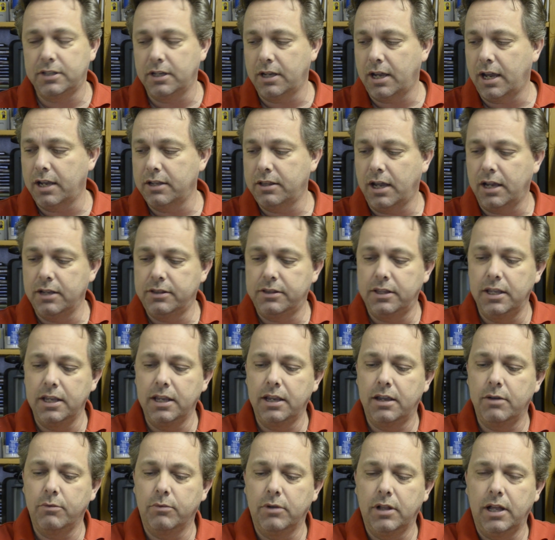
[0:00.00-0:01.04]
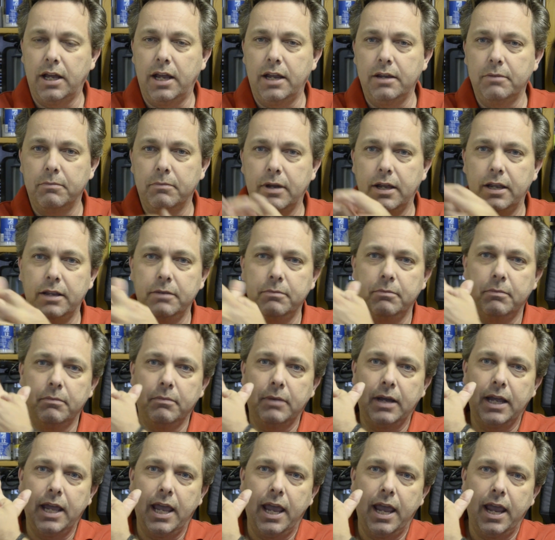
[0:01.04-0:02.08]
I think, well,
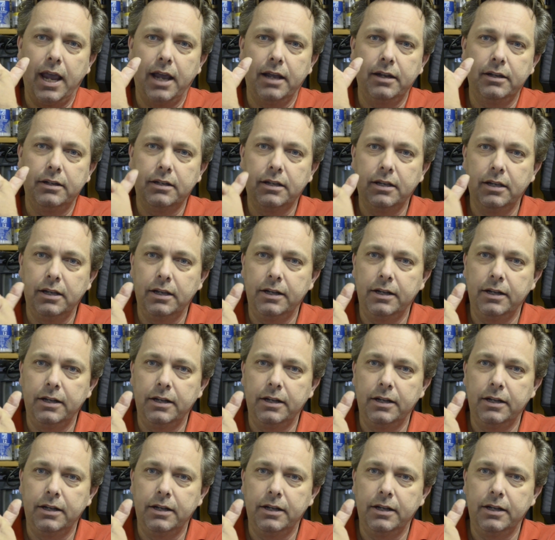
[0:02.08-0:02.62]
my hand,